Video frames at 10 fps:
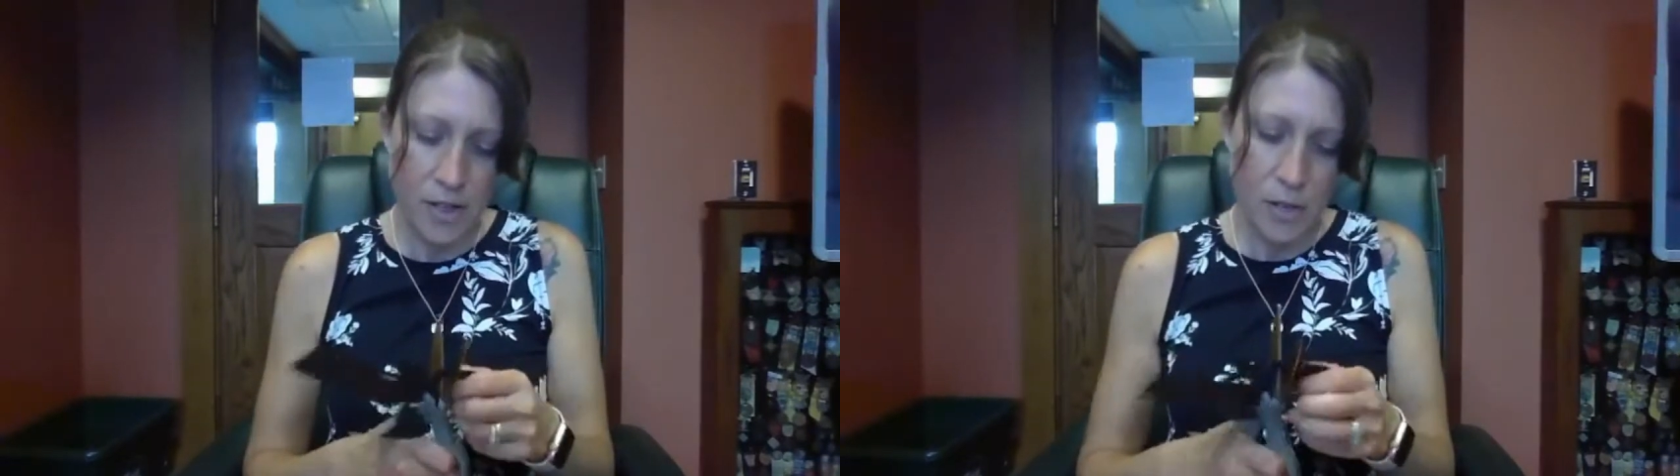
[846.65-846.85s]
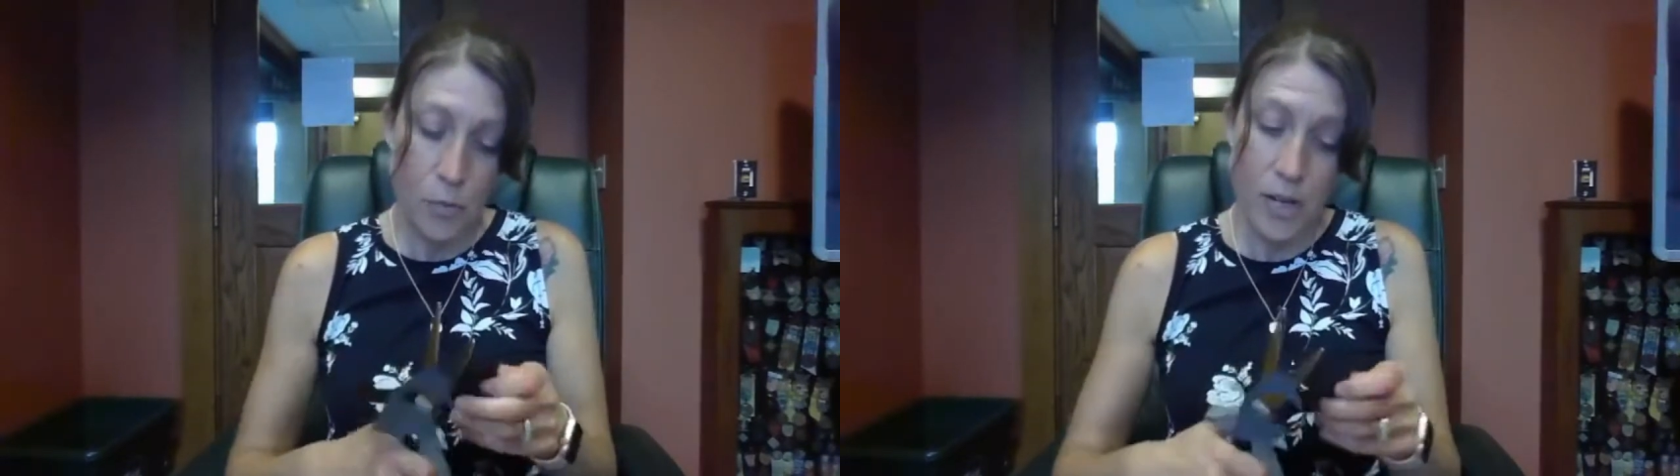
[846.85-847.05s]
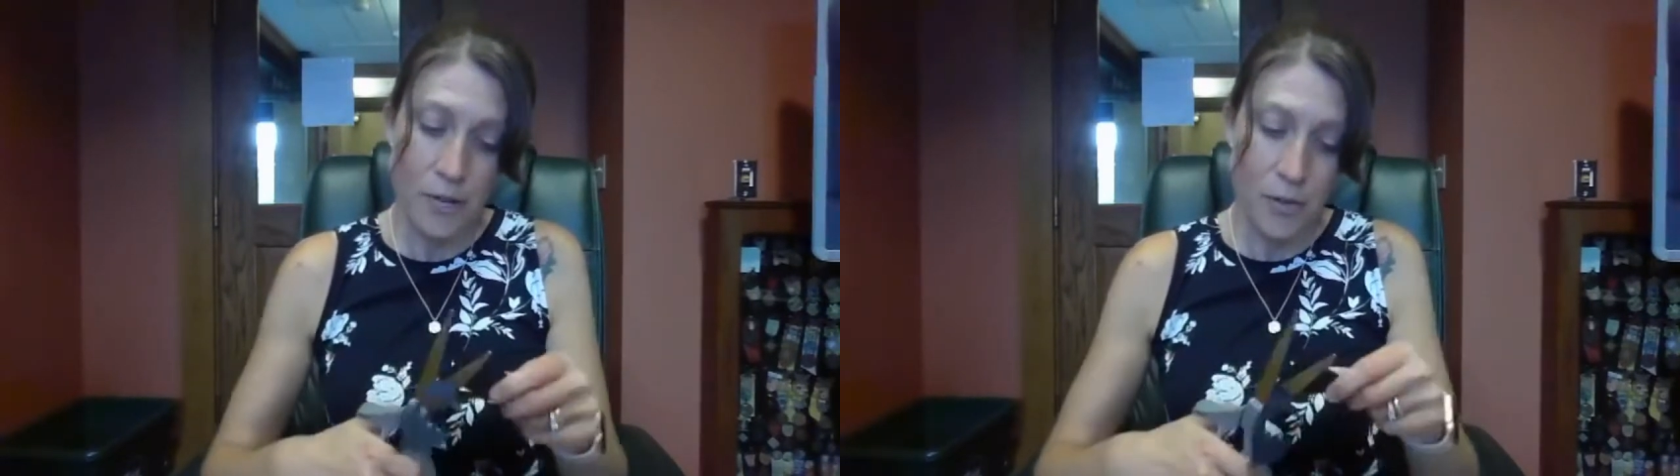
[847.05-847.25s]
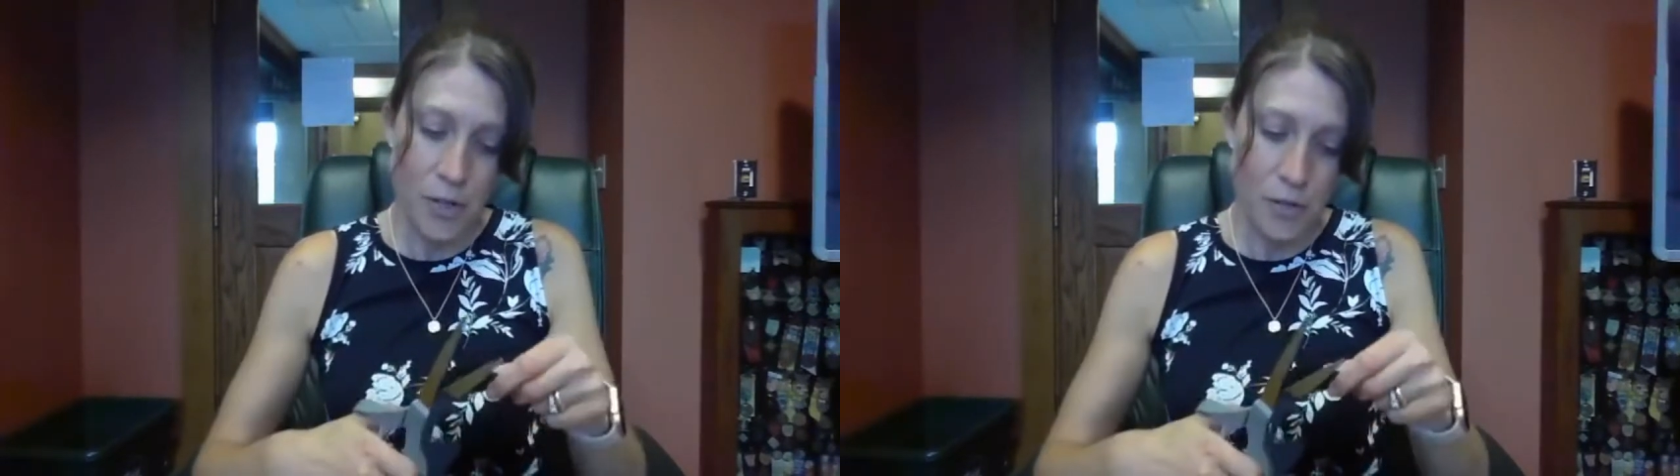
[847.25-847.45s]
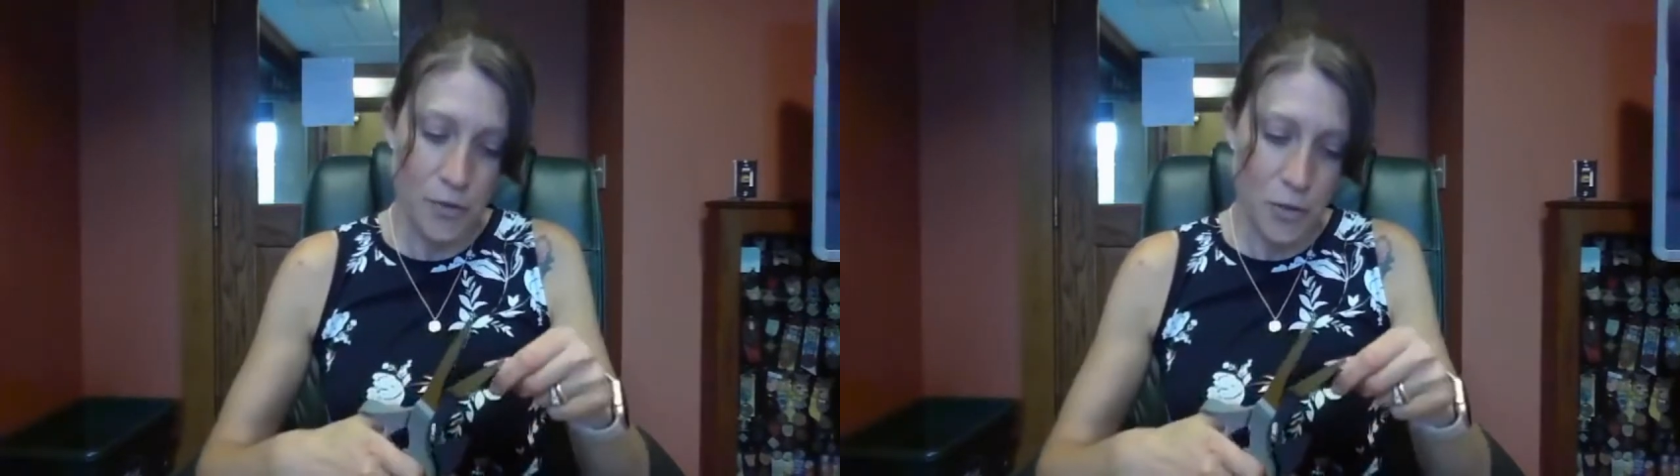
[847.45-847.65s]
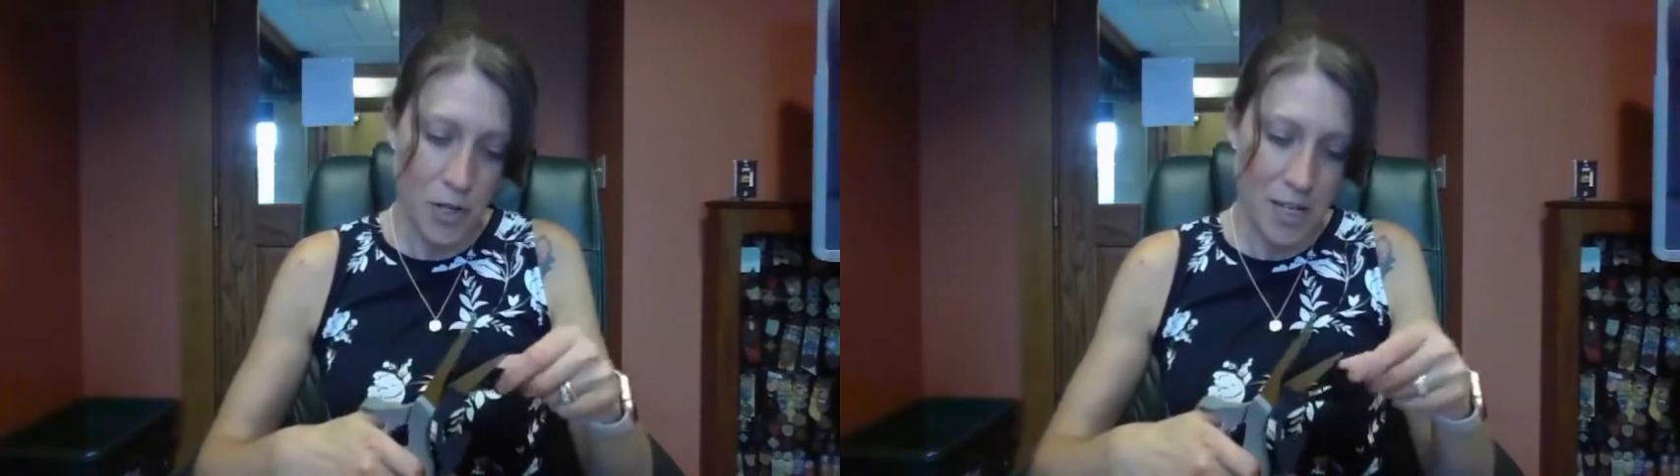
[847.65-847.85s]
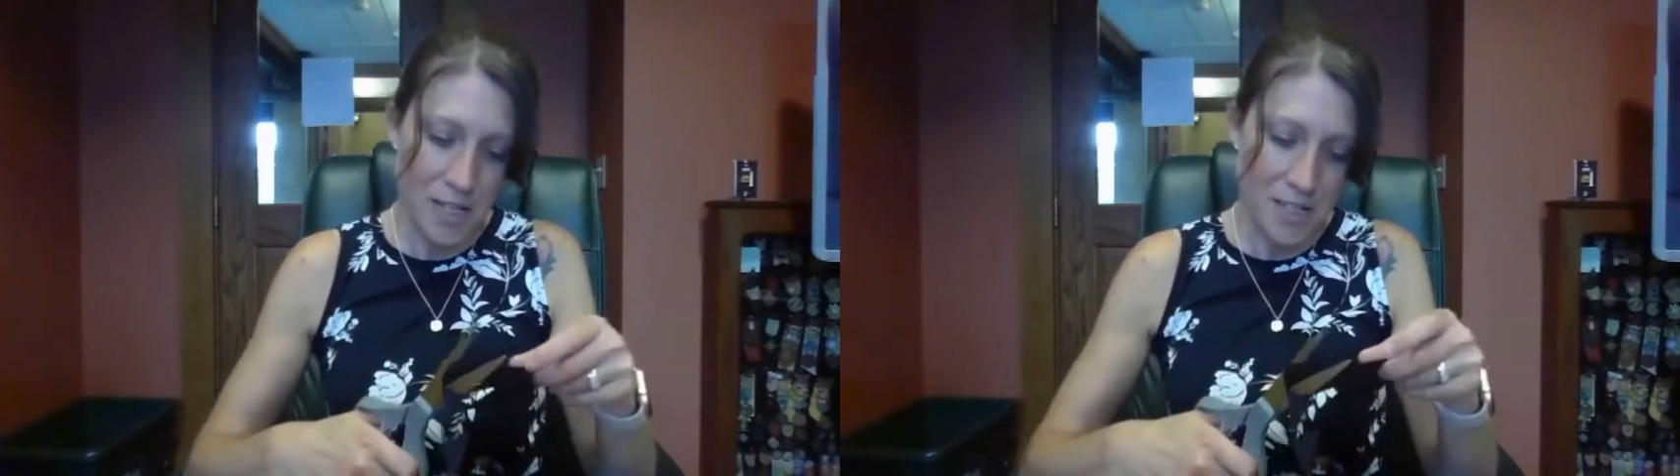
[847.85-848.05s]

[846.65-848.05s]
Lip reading: whatever you've drawn.